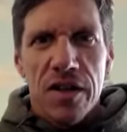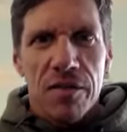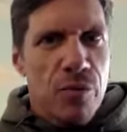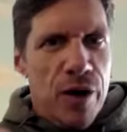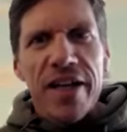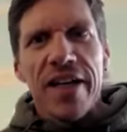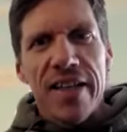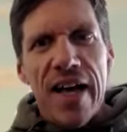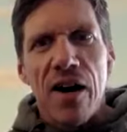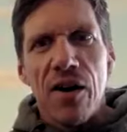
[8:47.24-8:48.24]
breaking
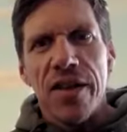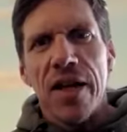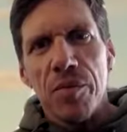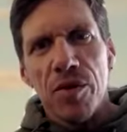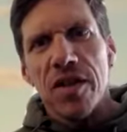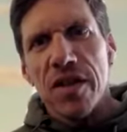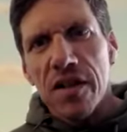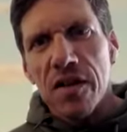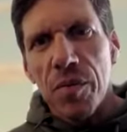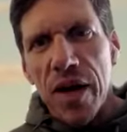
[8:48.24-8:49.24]
down that
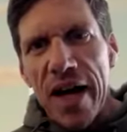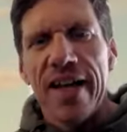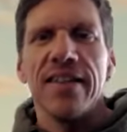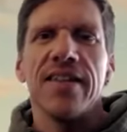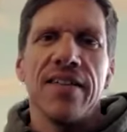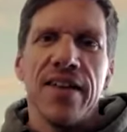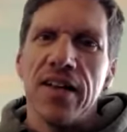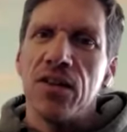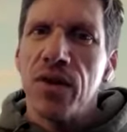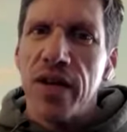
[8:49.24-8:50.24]
particular plant. And then
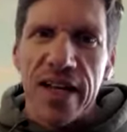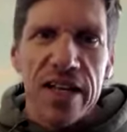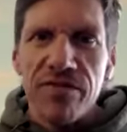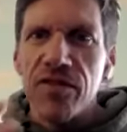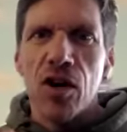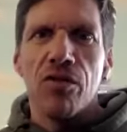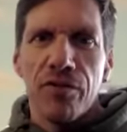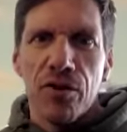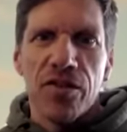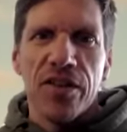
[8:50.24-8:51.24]
you can even go
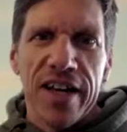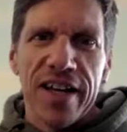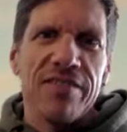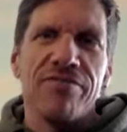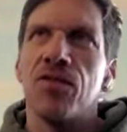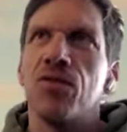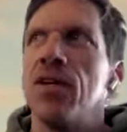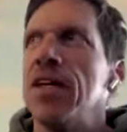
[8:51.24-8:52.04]
further in. If you